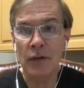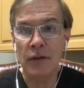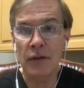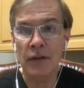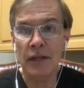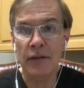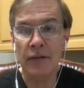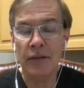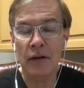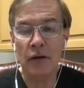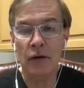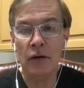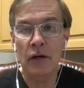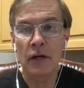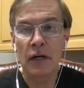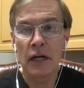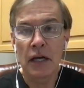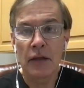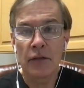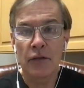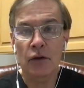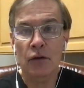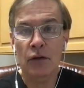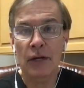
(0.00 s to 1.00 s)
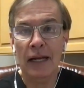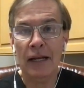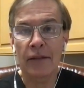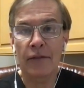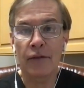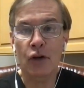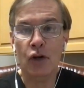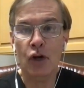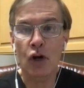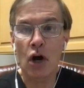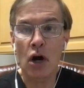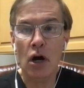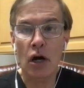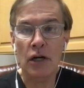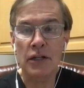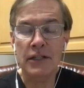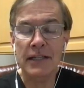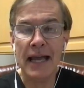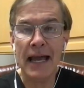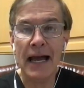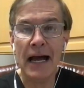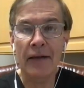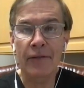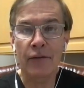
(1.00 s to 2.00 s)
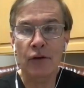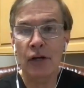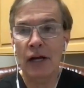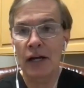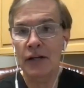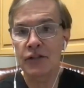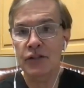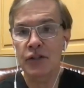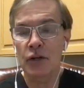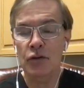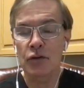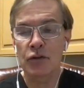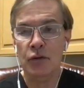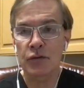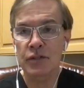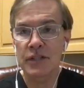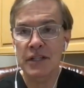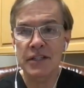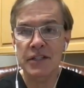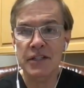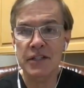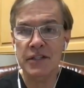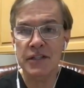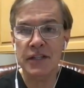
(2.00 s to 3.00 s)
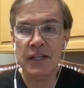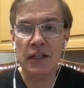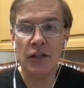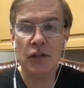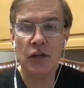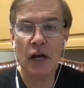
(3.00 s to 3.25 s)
with it. They're they're letting their guard down. They're not social distancing.